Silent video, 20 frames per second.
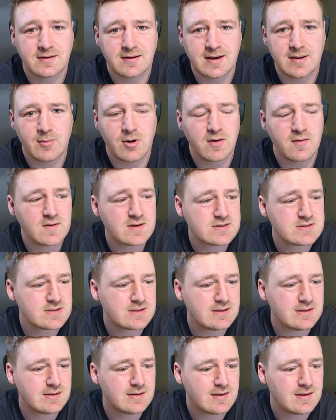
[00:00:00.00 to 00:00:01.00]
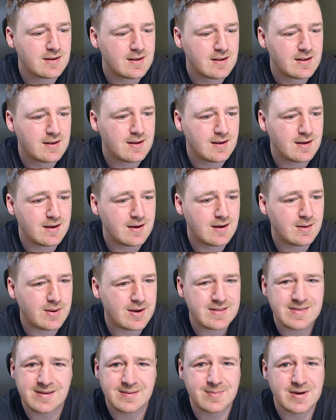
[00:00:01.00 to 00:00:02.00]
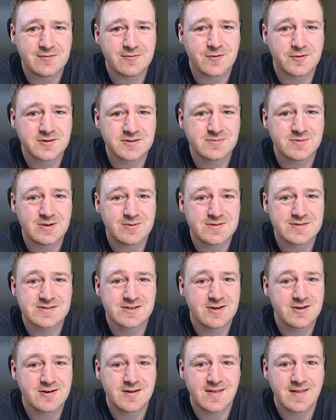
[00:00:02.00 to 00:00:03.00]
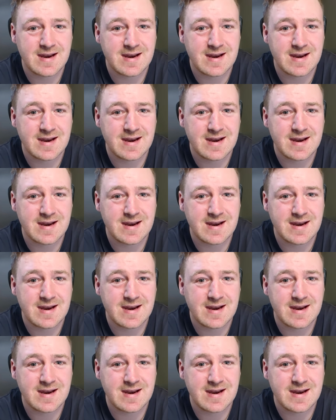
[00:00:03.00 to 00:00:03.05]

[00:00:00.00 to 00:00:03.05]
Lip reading: I'm obviously, I think my first week was good,